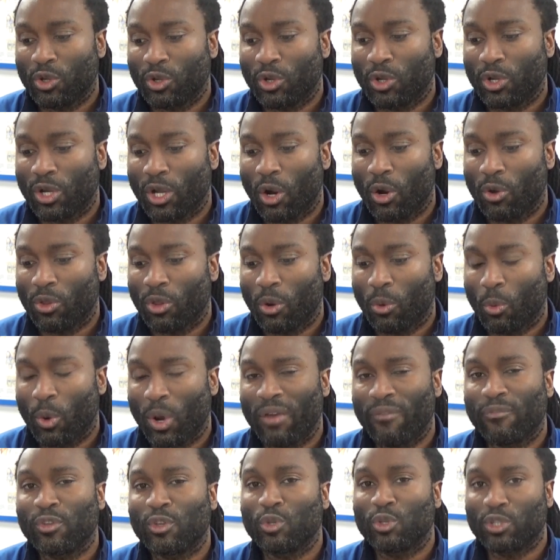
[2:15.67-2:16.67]
you know that
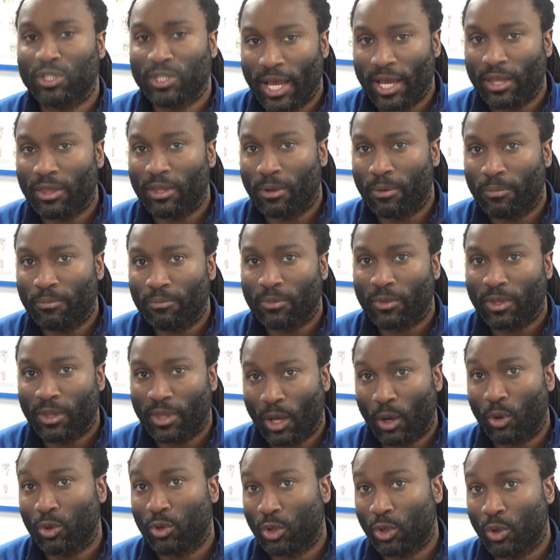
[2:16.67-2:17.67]
whatever you set them,
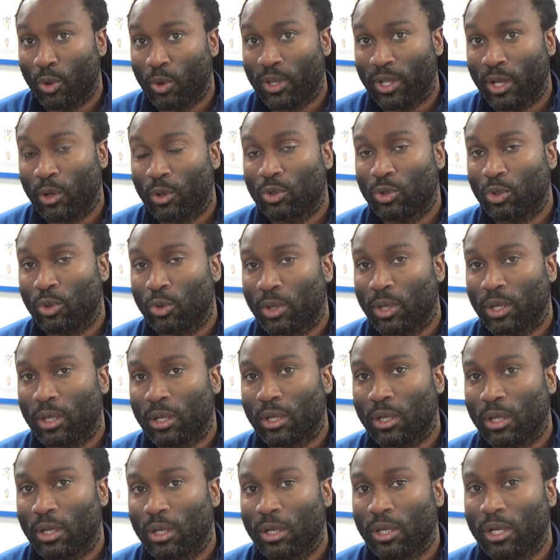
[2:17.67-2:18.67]
they'll do, and they'll do it
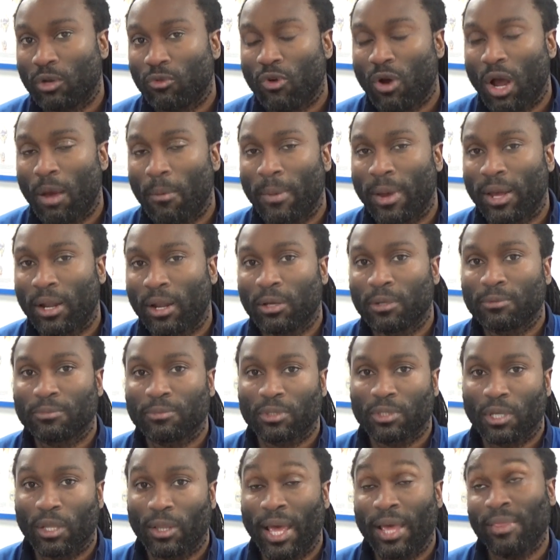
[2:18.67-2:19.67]
in the right manner.
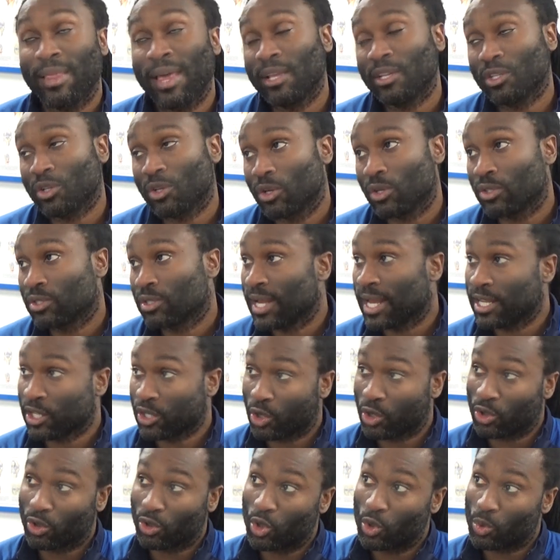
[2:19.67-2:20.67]
So that's good. So that's
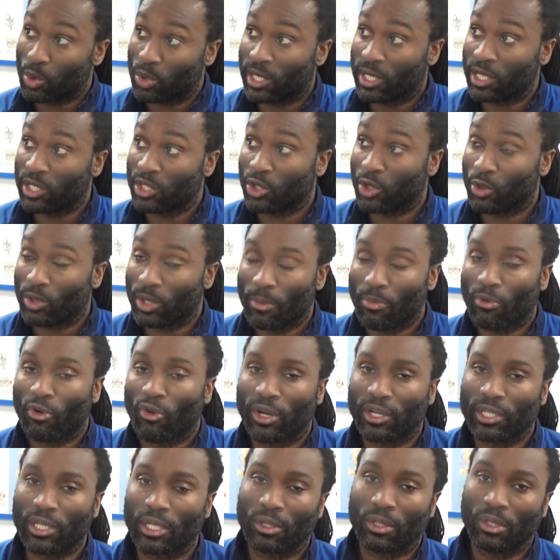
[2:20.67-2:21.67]
good news with these two. They're
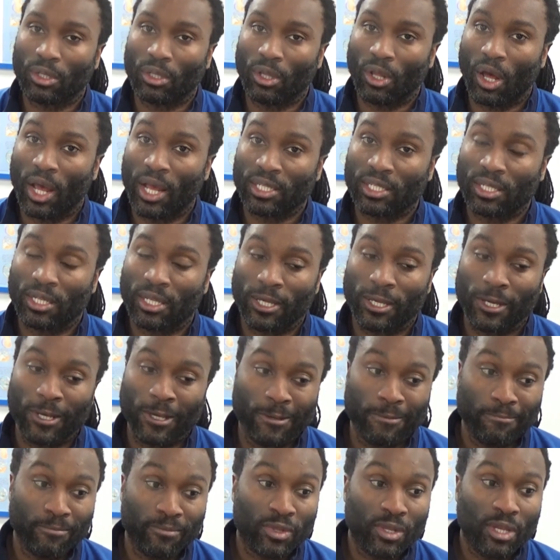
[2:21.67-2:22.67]
progressing nicely.
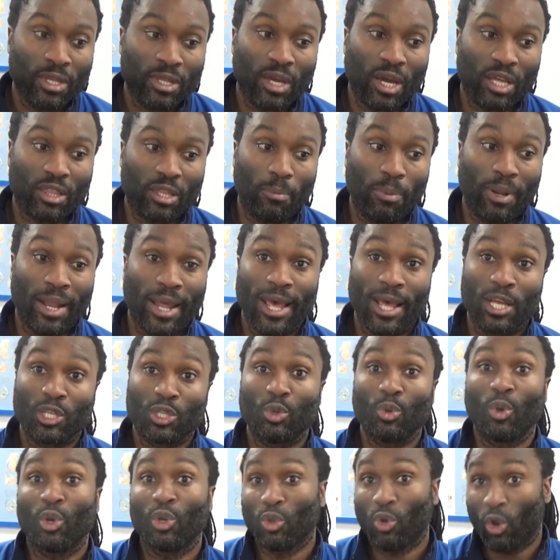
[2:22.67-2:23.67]
The other
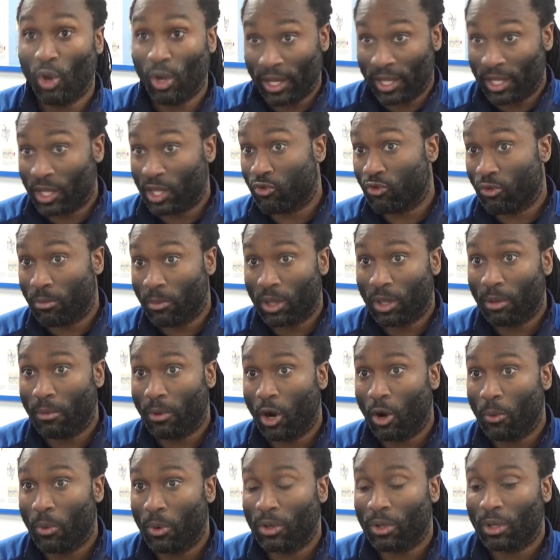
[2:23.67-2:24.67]
players who are not in the room at the
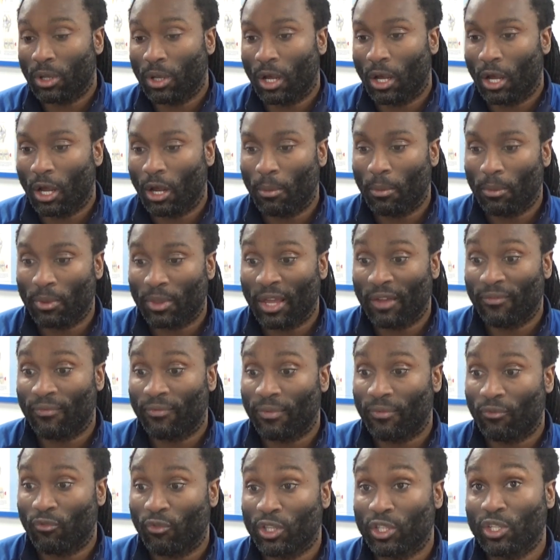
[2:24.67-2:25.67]
moment, they've
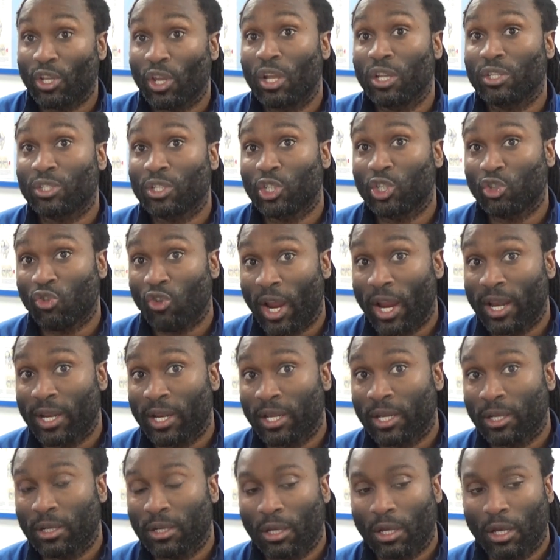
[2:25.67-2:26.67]
returned to
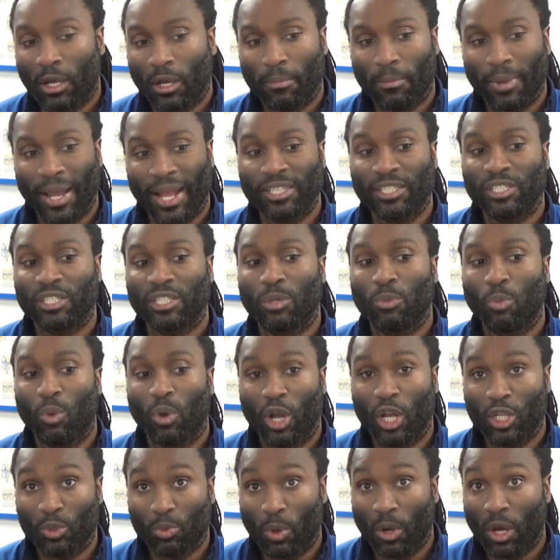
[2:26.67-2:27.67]
training. Anthony
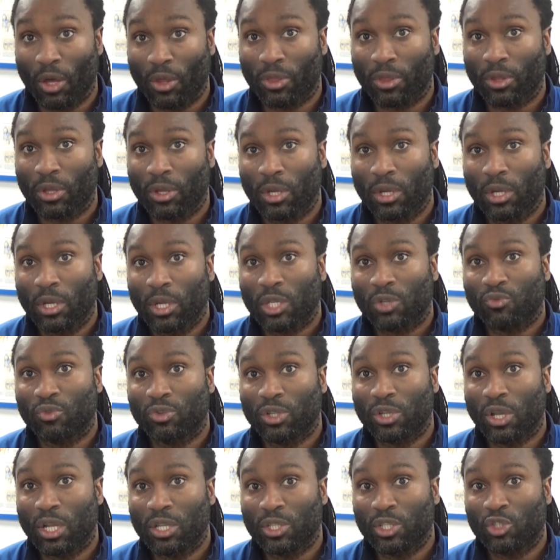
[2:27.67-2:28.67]
Wordsworth has
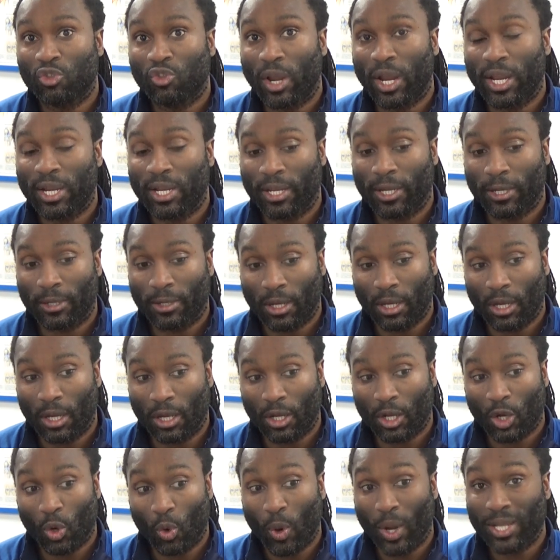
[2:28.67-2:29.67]
returned to training.
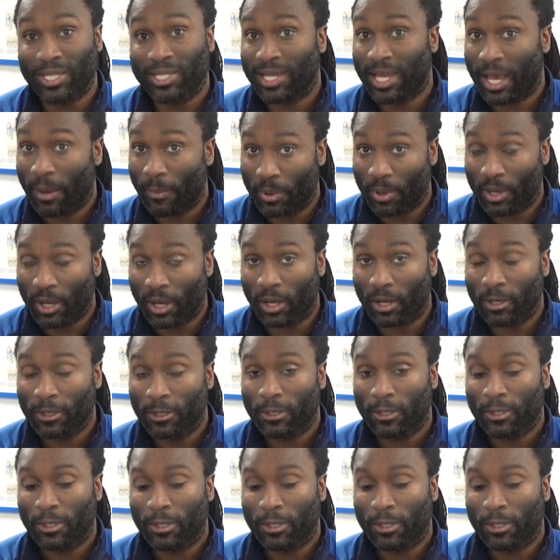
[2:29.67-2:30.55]
Kwesi Appiah,